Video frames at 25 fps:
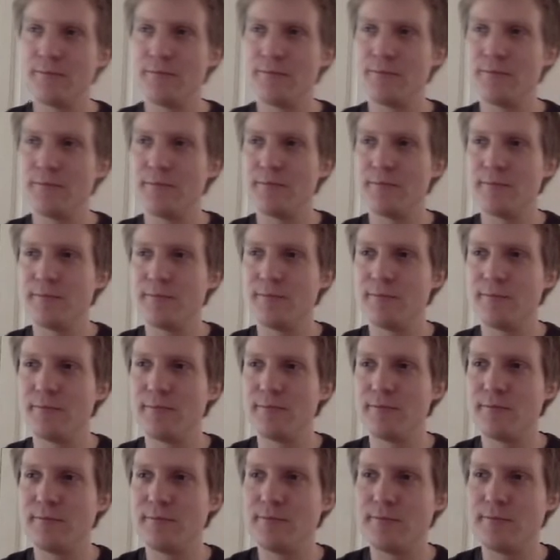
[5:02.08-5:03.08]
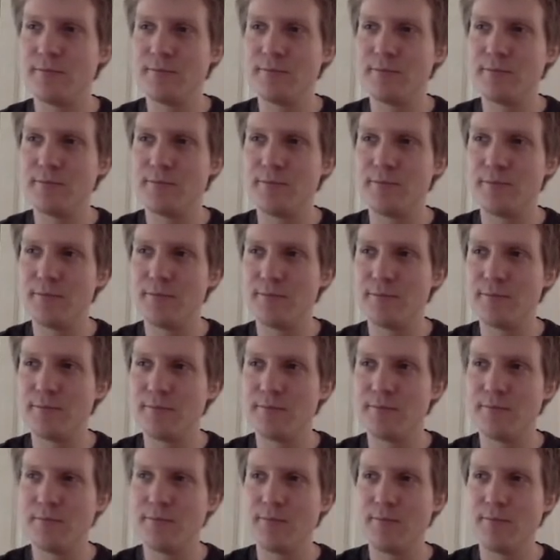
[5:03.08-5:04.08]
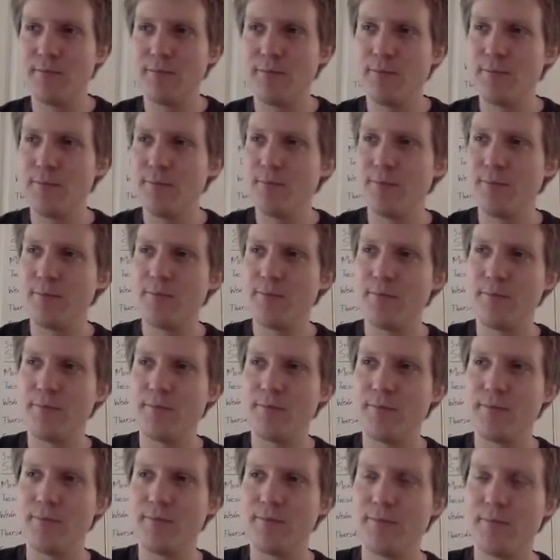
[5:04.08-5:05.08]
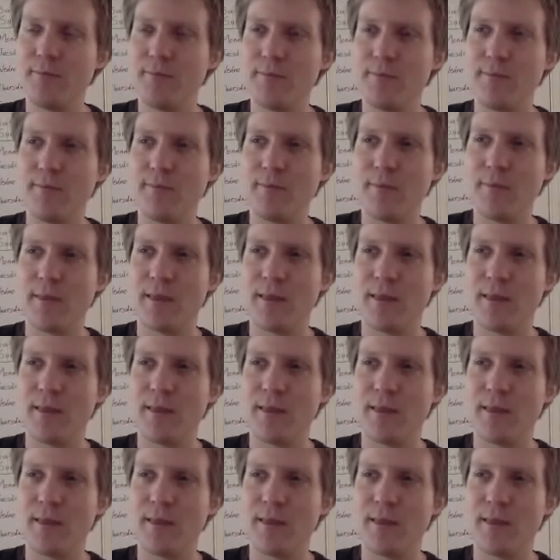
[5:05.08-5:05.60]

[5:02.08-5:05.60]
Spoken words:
(silent)